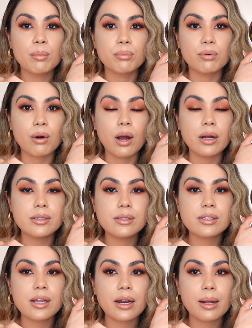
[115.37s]

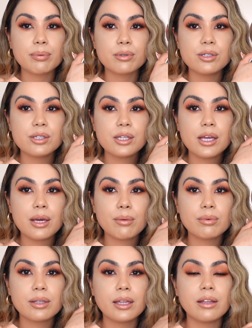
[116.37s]
bronze. And I personally
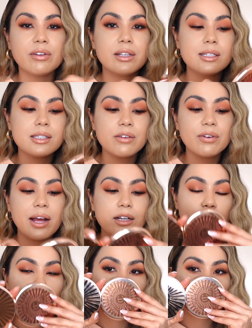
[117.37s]
really love it. Let's see if it
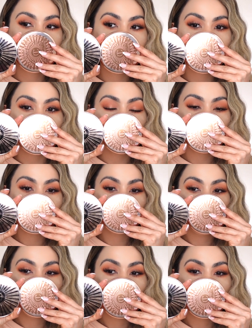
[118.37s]
actually has a scent.
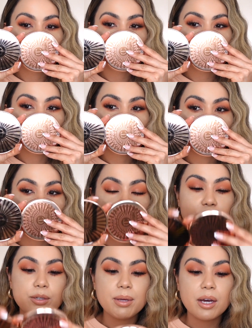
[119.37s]

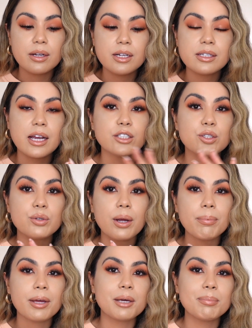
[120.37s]
And to be honest, I do
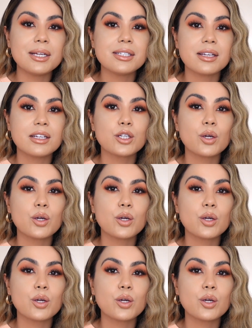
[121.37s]
not pick up a scent